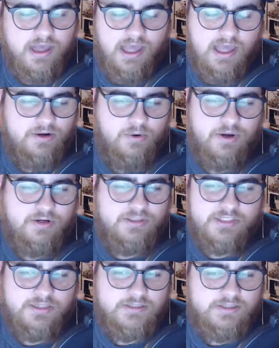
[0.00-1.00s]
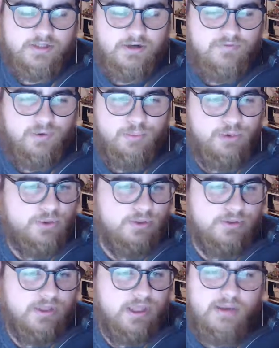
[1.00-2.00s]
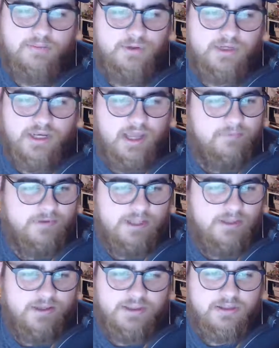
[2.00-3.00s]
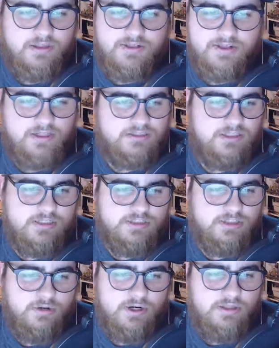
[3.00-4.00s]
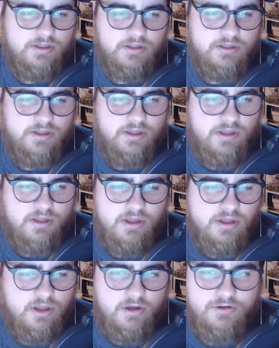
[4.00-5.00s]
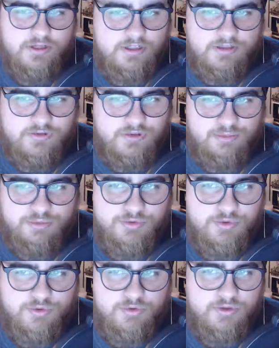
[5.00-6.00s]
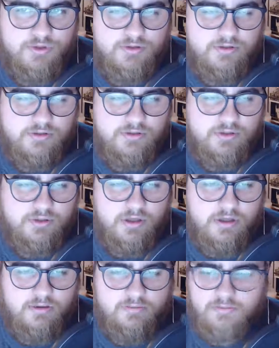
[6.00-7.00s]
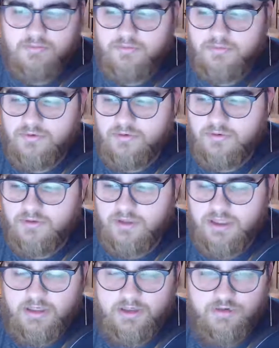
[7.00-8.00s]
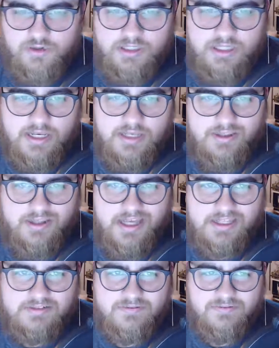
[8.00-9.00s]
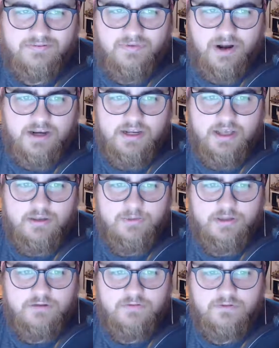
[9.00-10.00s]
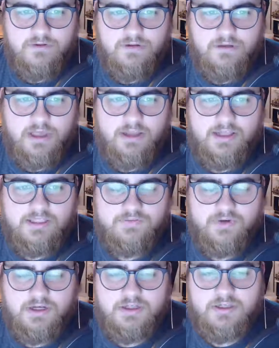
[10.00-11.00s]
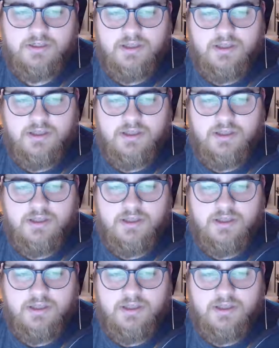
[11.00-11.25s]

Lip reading: I don't understand this at all. If you pre-ordered the game, you didn't have to get like the deluxe edition or anything. All you had to do was pre-order it, and you could get it last Friday, I believe. Yeah, last Friday.